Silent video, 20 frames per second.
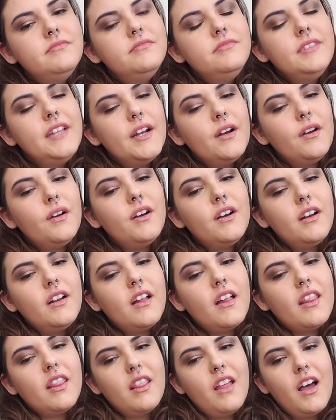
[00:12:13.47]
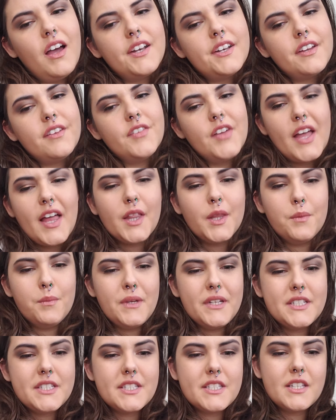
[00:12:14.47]
There are a lot of
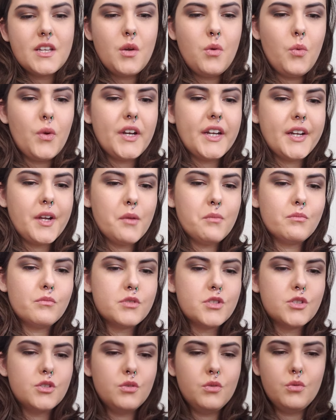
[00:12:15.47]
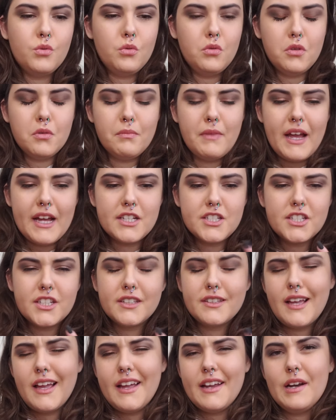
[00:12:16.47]
elements when it comes to the
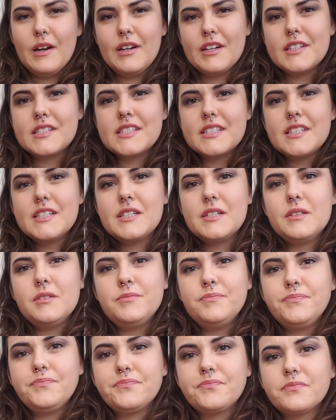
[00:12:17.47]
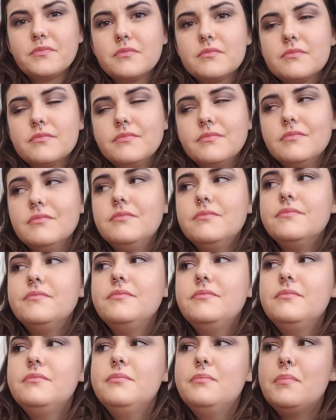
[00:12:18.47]
magic that Erikson
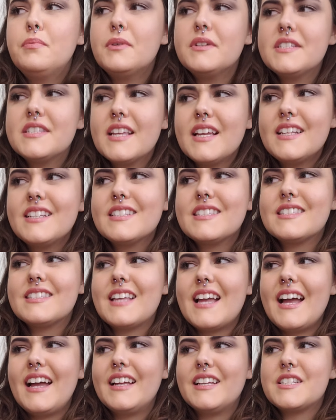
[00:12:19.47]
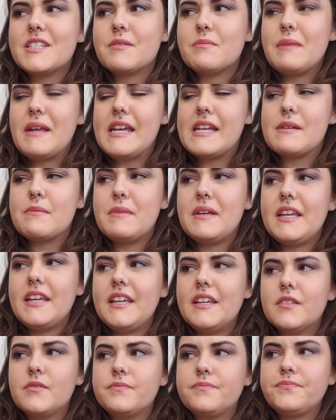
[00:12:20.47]
presents that make
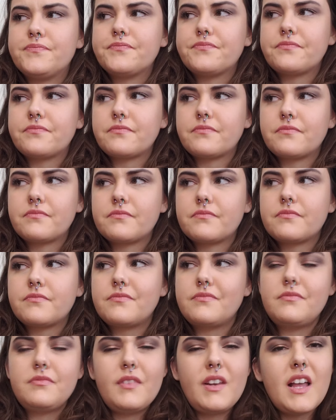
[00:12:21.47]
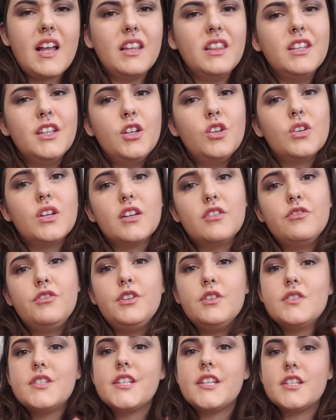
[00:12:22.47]
me a little
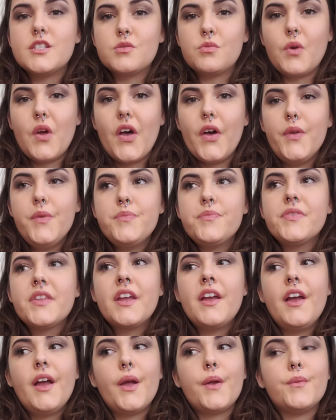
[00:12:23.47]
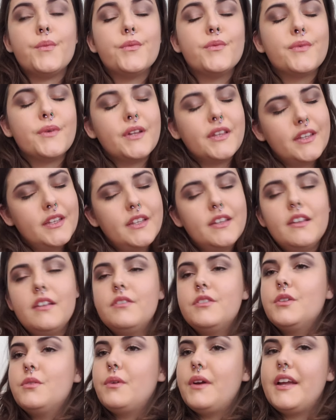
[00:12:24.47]
confused as well. I really
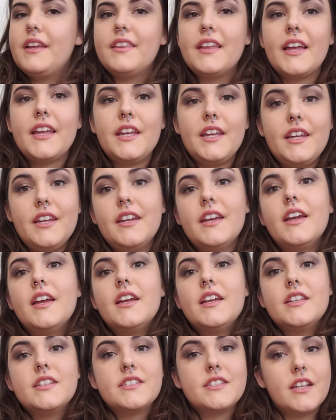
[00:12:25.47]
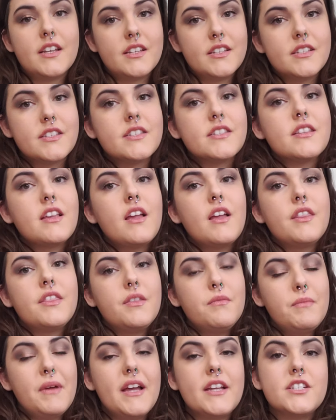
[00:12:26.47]
love the way that he does
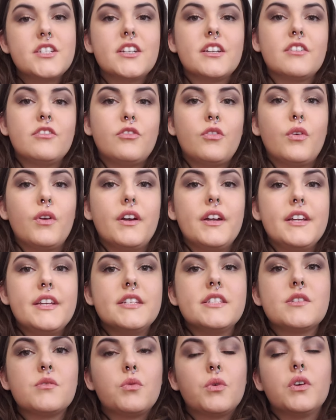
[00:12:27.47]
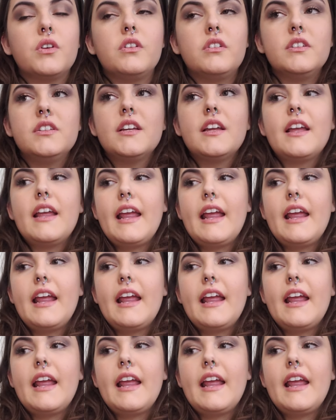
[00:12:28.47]
the magic for his world,